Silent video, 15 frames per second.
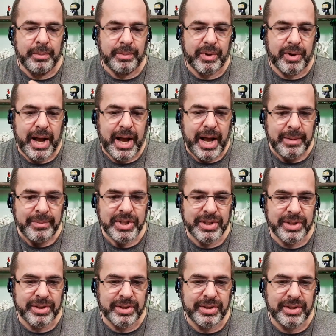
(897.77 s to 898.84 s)
perhaps
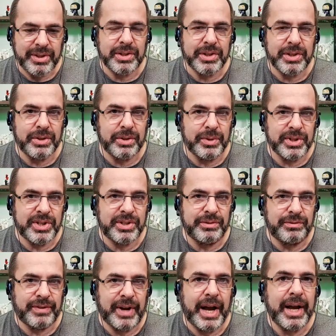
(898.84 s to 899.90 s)
the thing to do is to
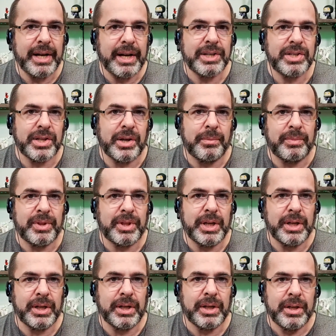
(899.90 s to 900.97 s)
find
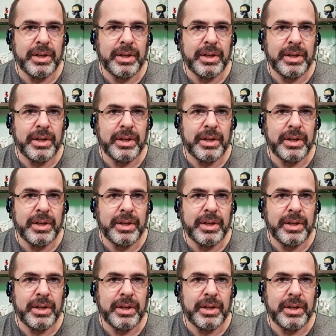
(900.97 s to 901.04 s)
something